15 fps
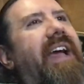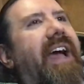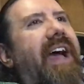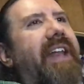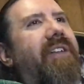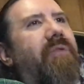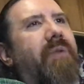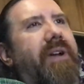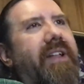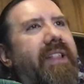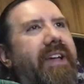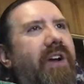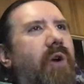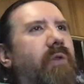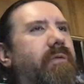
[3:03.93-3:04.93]
I don't want to
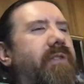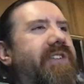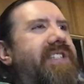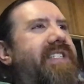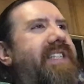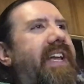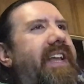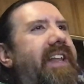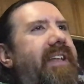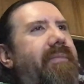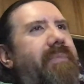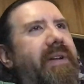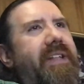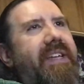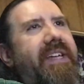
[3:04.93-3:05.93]
like overstate it,
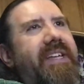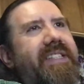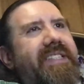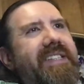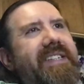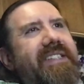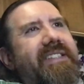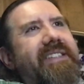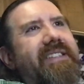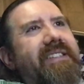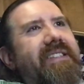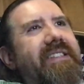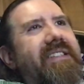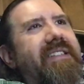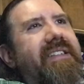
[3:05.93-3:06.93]
but it's
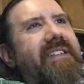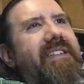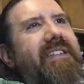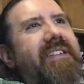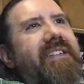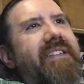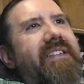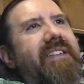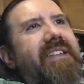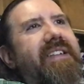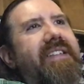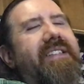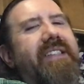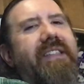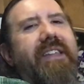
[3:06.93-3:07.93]

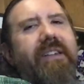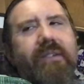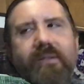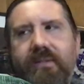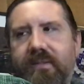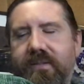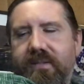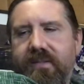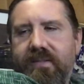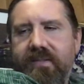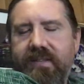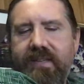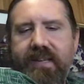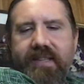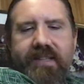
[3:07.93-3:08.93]
a
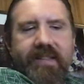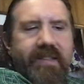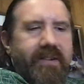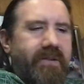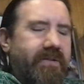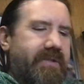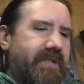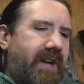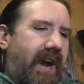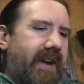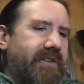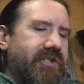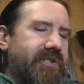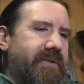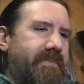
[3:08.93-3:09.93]
little
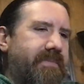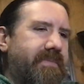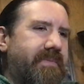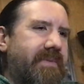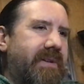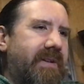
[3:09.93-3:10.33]
tiresome.